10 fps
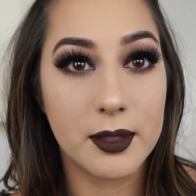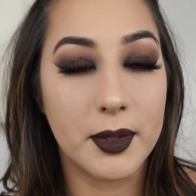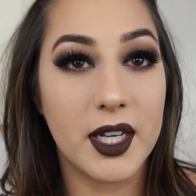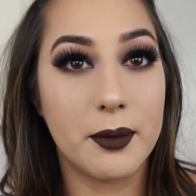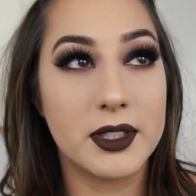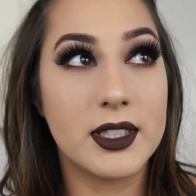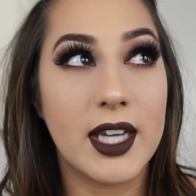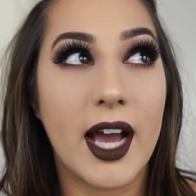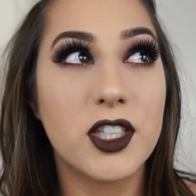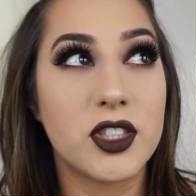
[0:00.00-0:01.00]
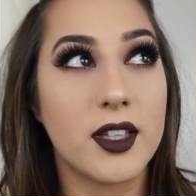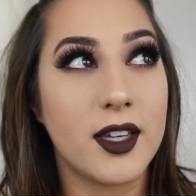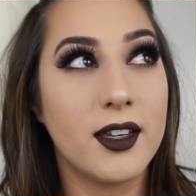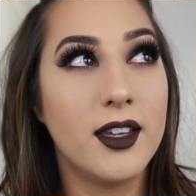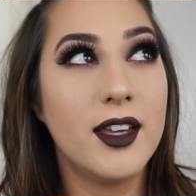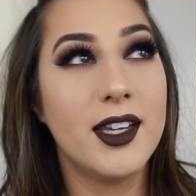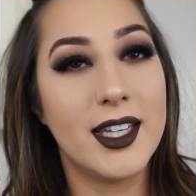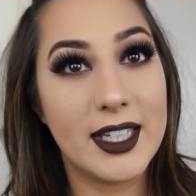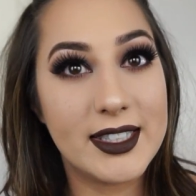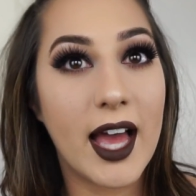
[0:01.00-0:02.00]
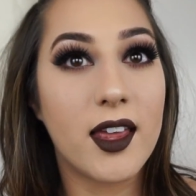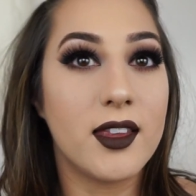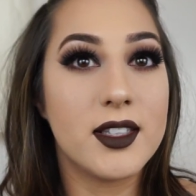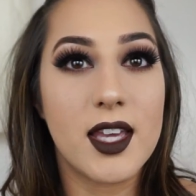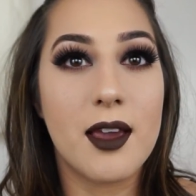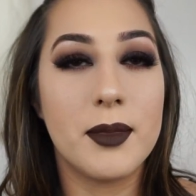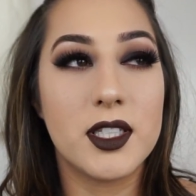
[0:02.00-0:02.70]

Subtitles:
I mean, it was actually exactly the same.